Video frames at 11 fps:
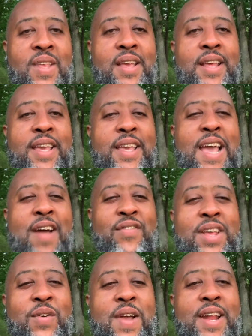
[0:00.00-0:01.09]
He, after
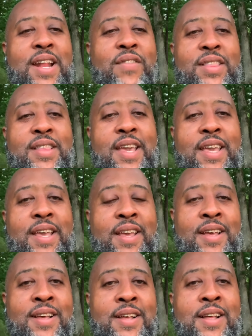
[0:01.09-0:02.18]
he created everything, he
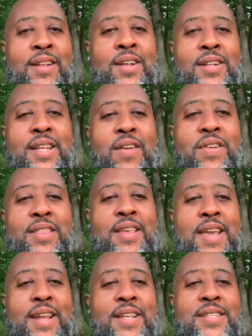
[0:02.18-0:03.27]
looked at
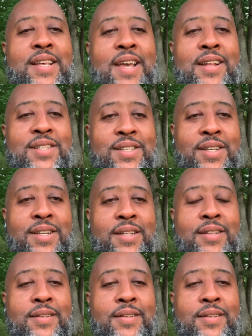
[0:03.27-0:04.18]
everything and he said, it's good.